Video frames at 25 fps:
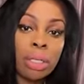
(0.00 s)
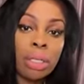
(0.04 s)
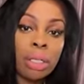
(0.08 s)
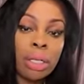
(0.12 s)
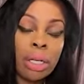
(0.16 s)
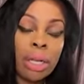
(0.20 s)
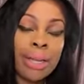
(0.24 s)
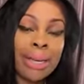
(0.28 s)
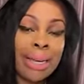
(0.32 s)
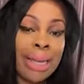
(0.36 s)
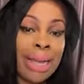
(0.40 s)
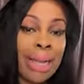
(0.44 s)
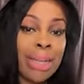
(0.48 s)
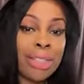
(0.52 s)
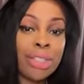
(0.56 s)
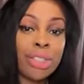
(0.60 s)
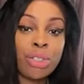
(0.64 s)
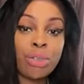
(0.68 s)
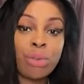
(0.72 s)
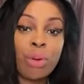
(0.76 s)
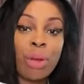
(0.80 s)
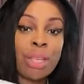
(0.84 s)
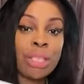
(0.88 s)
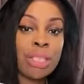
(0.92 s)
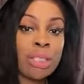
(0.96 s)
An
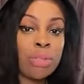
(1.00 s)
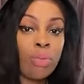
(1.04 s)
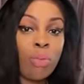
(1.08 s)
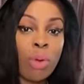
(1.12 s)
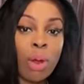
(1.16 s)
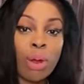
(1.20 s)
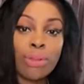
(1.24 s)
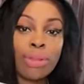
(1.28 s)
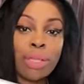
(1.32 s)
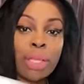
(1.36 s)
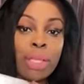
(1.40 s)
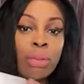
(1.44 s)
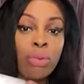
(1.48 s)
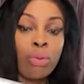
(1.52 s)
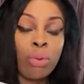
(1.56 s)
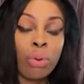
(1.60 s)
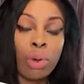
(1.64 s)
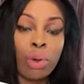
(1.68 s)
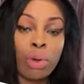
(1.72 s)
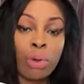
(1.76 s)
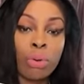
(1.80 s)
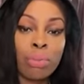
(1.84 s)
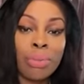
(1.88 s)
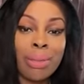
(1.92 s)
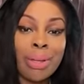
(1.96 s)
untrustworthy
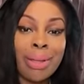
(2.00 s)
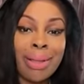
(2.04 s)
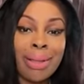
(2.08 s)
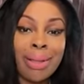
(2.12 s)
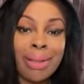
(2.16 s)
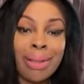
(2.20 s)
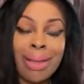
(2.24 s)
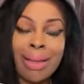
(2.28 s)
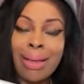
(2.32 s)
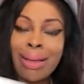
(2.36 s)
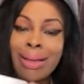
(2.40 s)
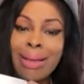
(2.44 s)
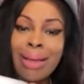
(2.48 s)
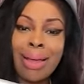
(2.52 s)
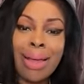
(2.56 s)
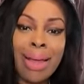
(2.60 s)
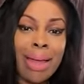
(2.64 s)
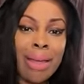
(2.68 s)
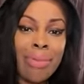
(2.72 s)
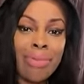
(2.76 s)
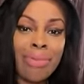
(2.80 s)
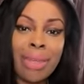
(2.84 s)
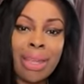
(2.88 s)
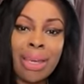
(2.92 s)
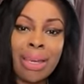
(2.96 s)
group, a
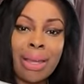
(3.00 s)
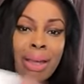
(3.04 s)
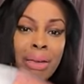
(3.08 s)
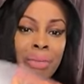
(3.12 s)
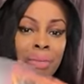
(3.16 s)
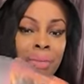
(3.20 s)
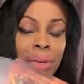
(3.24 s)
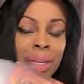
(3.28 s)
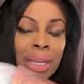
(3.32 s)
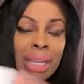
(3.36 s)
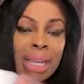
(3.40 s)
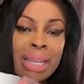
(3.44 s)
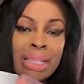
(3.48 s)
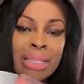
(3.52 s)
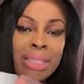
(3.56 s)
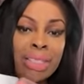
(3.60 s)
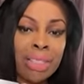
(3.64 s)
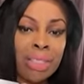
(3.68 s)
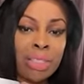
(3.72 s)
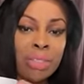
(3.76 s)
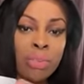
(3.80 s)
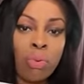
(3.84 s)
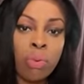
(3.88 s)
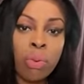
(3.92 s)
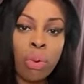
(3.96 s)
coven, a
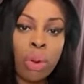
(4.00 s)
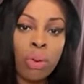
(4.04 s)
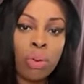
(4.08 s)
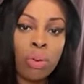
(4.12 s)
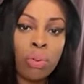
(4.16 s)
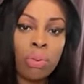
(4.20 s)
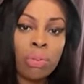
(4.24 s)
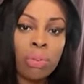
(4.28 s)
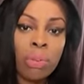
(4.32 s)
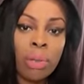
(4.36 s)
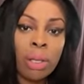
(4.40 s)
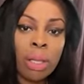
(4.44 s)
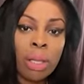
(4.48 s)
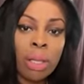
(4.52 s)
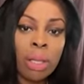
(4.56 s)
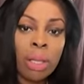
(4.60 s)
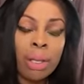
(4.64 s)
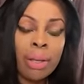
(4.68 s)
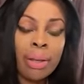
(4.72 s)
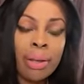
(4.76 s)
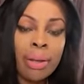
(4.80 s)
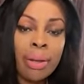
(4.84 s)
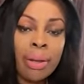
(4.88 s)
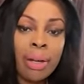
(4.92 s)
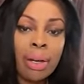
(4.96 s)
religious group,
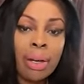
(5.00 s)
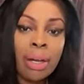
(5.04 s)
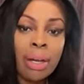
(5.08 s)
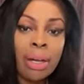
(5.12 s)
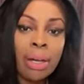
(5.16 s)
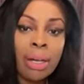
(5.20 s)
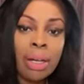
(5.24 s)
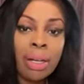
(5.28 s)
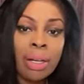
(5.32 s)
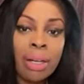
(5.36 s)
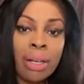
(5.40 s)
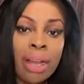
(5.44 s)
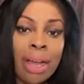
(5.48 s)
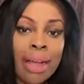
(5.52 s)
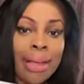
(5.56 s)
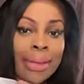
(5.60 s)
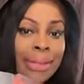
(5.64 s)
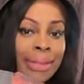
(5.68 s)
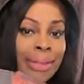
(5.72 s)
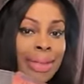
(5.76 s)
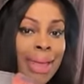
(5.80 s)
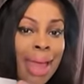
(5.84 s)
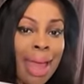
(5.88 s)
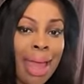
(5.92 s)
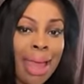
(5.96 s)

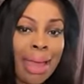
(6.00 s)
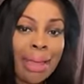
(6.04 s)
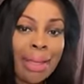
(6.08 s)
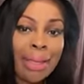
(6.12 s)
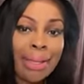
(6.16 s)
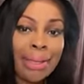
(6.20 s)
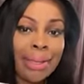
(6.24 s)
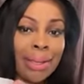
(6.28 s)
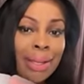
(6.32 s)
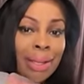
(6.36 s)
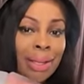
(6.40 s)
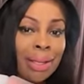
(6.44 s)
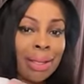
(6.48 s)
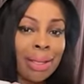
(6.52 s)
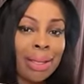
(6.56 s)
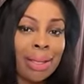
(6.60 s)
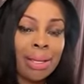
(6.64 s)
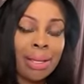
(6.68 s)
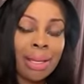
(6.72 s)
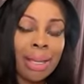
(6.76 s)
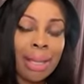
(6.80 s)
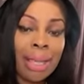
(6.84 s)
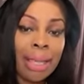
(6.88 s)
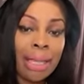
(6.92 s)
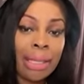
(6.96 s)
a gang, a
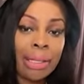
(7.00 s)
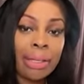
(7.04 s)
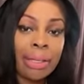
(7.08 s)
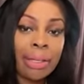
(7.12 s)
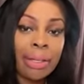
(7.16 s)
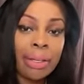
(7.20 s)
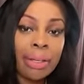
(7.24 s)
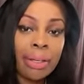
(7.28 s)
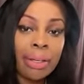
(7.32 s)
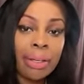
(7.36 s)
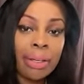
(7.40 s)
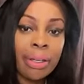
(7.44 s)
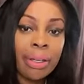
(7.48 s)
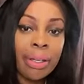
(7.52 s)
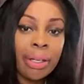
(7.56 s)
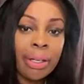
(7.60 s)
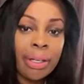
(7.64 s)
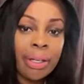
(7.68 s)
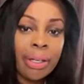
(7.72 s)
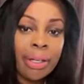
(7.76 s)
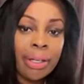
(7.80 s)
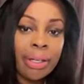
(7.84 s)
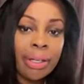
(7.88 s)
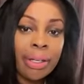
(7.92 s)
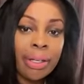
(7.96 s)
clique.
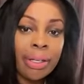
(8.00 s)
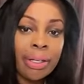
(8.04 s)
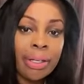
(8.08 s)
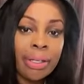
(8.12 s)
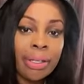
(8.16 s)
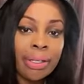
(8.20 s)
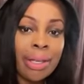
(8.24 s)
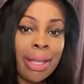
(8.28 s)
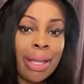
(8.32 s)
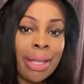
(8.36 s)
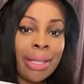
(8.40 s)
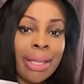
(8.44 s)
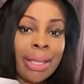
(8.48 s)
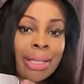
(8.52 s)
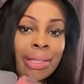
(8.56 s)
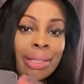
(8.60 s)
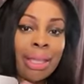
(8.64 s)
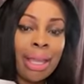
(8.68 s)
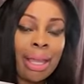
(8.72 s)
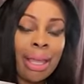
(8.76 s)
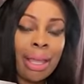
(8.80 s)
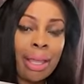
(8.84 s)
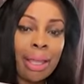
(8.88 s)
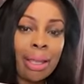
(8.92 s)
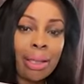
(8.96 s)
Look at
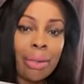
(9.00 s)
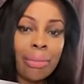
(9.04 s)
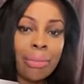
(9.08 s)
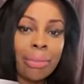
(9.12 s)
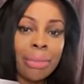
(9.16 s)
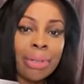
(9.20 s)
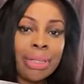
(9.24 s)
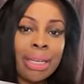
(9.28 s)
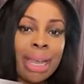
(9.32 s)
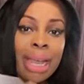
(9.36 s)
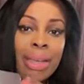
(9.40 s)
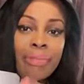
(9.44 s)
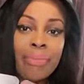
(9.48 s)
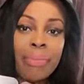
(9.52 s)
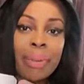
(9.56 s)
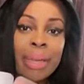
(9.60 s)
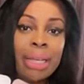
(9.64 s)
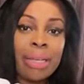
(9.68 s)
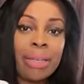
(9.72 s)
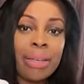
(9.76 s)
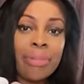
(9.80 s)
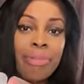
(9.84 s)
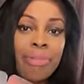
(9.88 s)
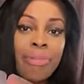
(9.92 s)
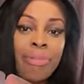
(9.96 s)
them. They've
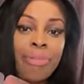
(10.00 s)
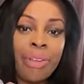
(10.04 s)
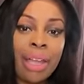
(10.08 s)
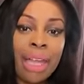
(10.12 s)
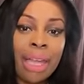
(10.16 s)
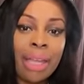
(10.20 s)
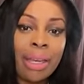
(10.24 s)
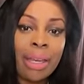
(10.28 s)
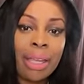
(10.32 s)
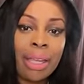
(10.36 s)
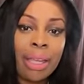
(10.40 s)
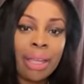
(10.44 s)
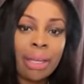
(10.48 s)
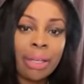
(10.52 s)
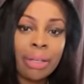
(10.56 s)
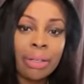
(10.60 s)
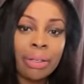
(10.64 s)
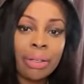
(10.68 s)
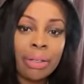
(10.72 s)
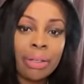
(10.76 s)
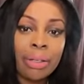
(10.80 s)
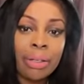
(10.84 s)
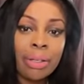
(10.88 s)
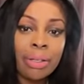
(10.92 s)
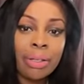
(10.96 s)
been defeated.
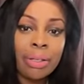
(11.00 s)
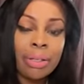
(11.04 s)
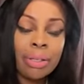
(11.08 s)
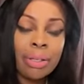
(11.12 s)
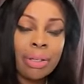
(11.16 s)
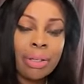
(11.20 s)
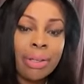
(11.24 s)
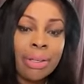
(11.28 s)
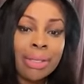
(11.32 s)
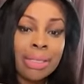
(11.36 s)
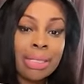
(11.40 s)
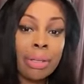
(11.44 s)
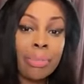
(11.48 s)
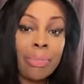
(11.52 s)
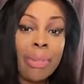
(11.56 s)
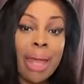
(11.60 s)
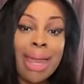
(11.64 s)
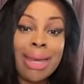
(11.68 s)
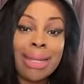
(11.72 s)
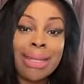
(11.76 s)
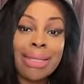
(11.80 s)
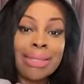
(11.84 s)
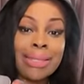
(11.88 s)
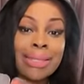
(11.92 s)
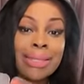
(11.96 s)

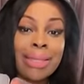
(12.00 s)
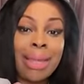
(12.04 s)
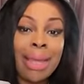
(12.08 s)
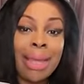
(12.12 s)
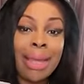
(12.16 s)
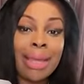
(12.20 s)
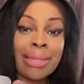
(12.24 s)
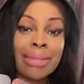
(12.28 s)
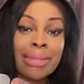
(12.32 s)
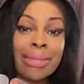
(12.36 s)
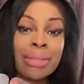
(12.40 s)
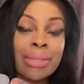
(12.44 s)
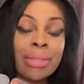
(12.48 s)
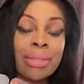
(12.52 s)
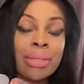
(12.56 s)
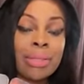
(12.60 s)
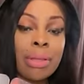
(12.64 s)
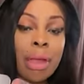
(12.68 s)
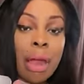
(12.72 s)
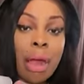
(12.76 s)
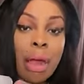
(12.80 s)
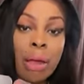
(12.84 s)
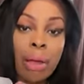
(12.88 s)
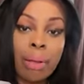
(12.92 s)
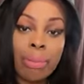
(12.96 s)
Somebody is getting
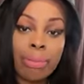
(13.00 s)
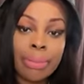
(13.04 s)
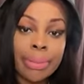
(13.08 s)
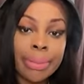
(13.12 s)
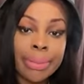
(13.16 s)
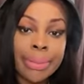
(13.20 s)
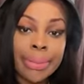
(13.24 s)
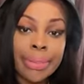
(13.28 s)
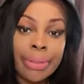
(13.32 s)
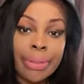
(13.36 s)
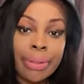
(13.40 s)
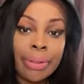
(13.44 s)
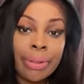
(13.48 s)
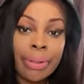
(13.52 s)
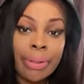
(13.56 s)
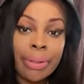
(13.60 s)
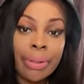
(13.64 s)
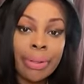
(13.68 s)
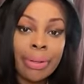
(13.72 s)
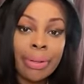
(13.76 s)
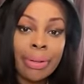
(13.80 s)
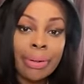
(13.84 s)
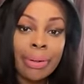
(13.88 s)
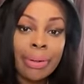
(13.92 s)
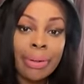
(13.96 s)
stomped.
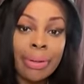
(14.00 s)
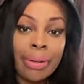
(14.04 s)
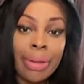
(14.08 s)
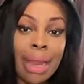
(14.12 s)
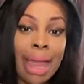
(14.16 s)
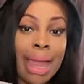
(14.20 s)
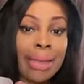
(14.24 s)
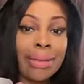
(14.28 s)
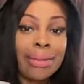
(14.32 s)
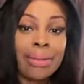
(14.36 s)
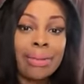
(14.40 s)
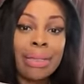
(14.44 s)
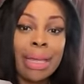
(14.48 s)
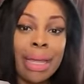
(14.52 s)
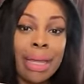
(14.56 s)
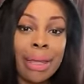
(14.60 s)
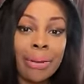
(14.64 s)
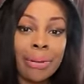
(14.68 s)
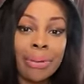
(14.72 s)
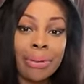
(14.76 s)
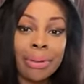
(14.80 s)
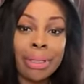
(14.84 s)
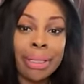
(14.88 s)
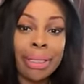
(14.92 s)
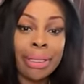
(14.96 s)
Like
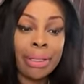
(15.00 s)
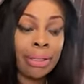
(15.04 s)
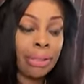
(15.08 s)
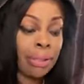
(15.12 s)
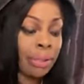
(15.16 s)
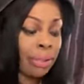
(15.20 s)
literally.